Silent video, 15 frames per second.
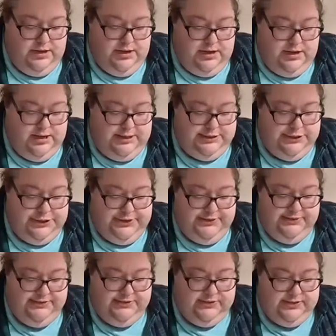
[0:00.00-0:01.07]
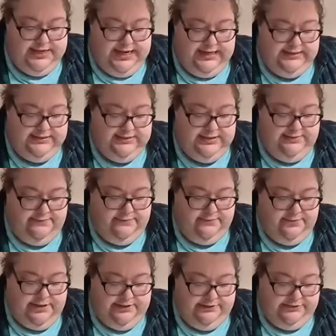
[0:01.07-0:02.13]
June 6th of
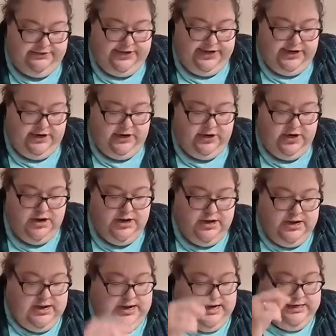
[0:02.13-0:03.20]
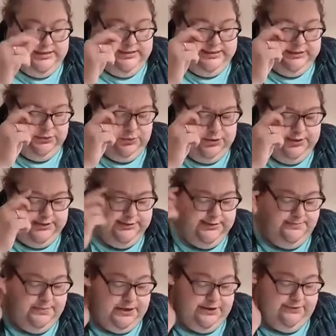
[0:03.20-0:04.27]
this year, and this one is the
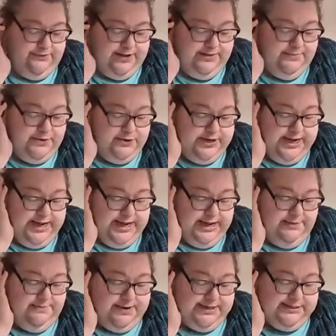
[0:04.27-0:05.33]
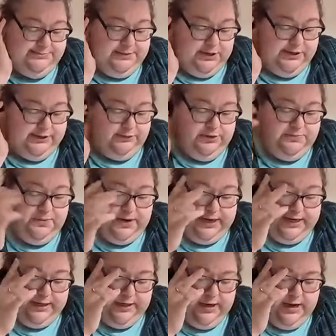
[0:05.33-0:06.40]
Butterfly Bouquet by Sprouting
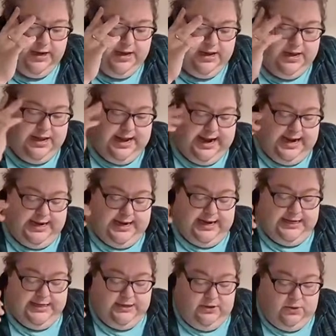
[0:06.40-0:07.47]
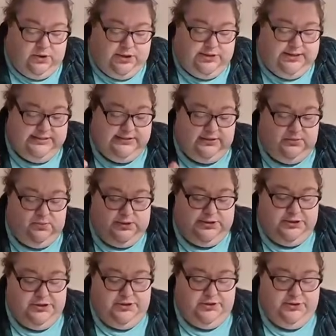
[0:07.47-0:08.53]
Lupine. And I ordered this on
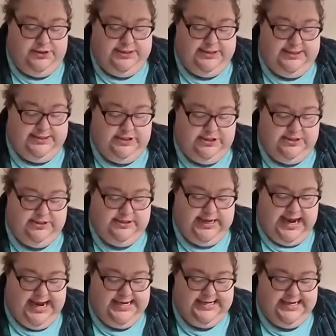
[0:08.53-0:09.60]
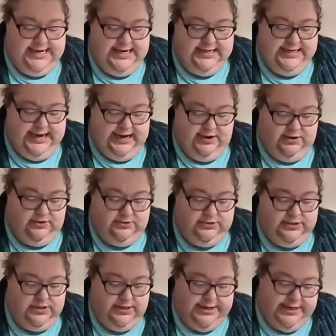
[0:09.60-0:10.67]
123stitch. It's the 18 count
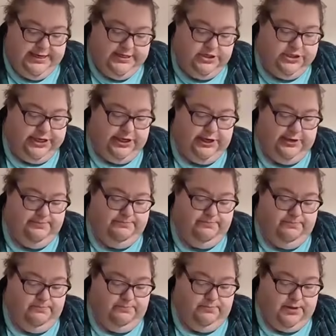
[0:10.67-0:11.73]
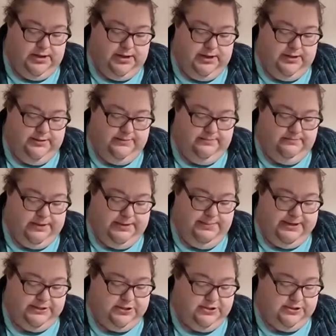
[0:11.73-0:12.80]
cherub by
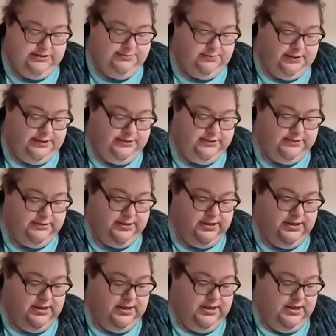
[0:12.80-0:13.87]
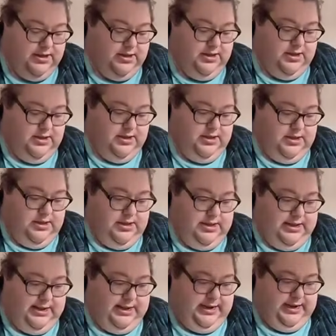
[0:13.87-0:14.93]
Picture This Plus.
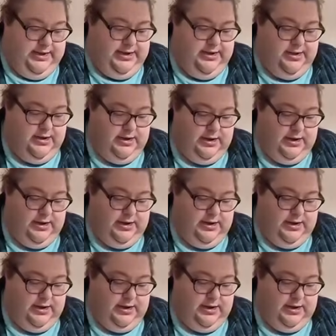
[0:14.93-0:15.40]
And